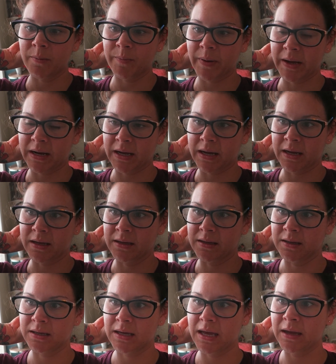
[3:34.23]
But uh,
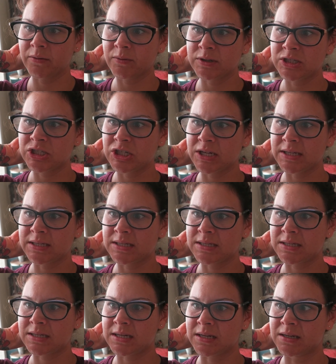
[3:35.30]
it was
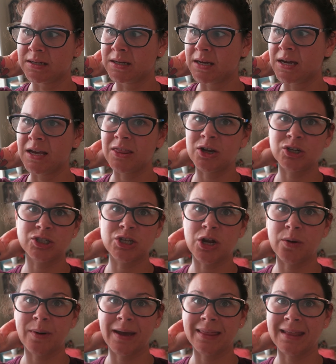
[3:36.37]
just, there's
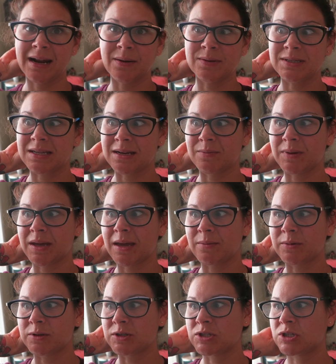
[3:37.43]
no way that I was gonna be
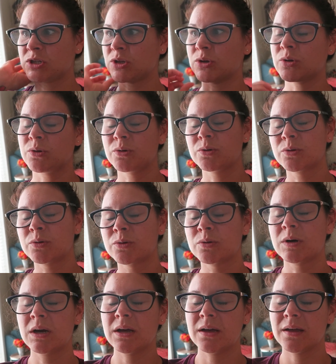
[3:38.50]
able to
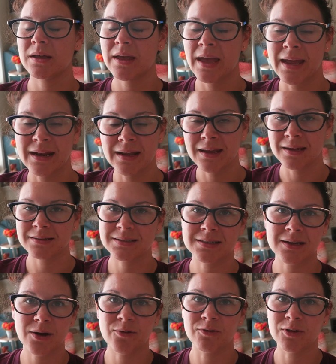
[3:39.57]
edit
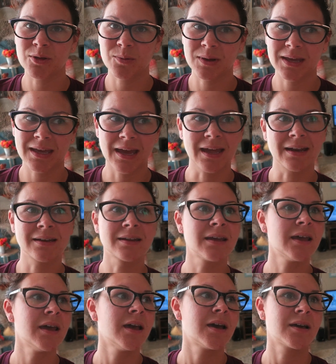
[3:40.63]
over the weekend.
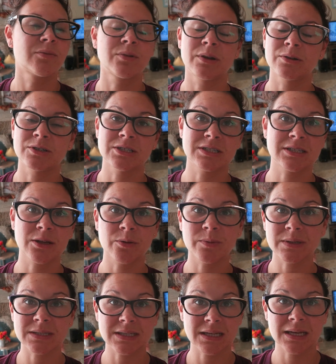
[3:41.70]
We were just so
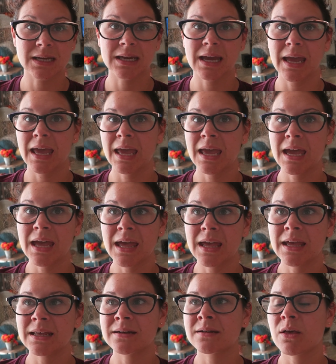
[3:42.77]
busy,
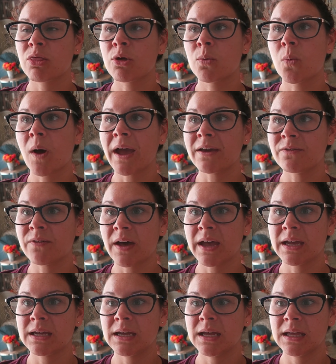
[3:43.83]
and the Wi-Fi
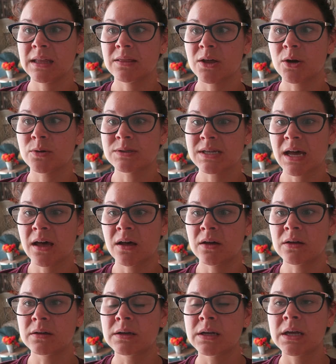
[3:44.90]
in the
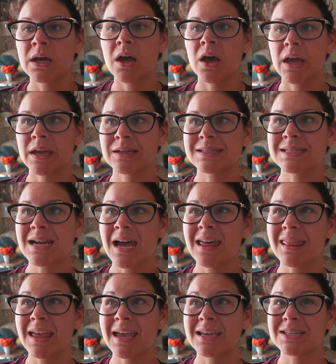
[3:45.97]
hotel, it's
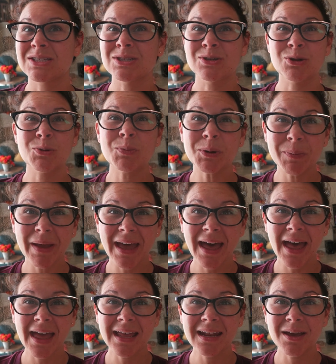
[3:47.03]
not like super
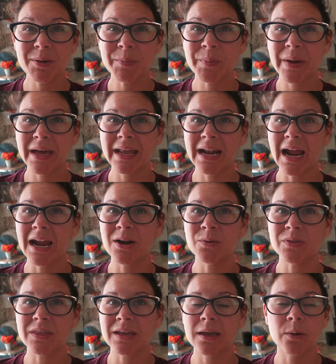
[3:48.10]
bad, but I
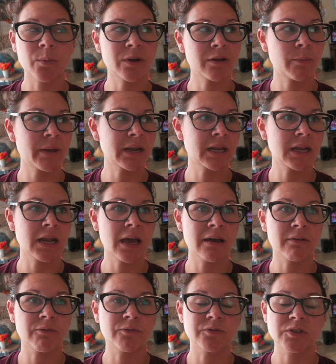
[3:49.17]
don't think it would have been
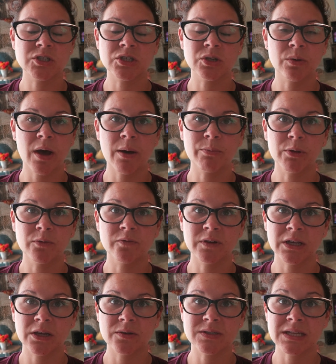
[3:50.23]
enough to upload
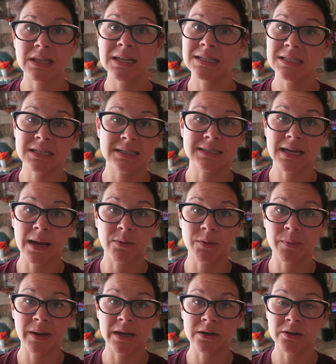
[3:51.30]
videos, at least in a timely
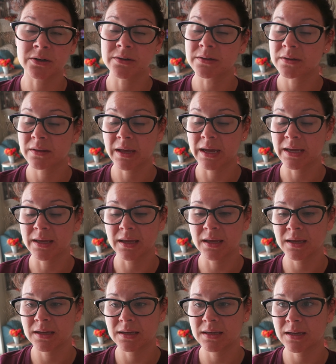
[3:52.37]
manner. Like
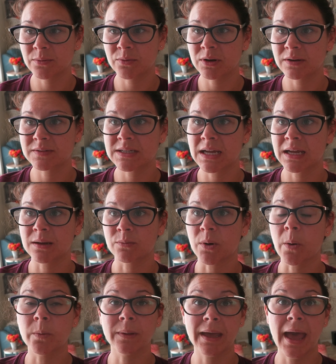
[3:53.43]
it, it would have taken
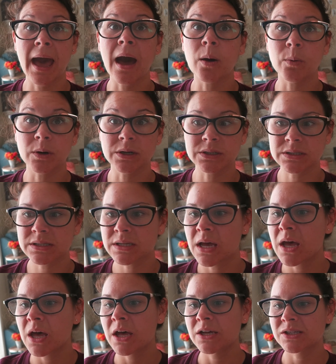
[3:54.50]
probably hours.
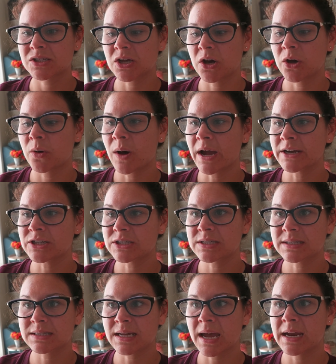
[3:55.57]
So I just
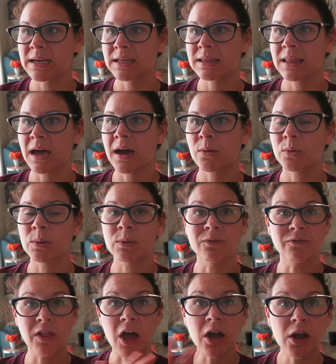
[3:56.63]
decided that we
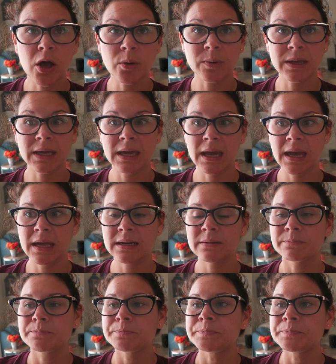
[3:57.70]
would vlog all weekend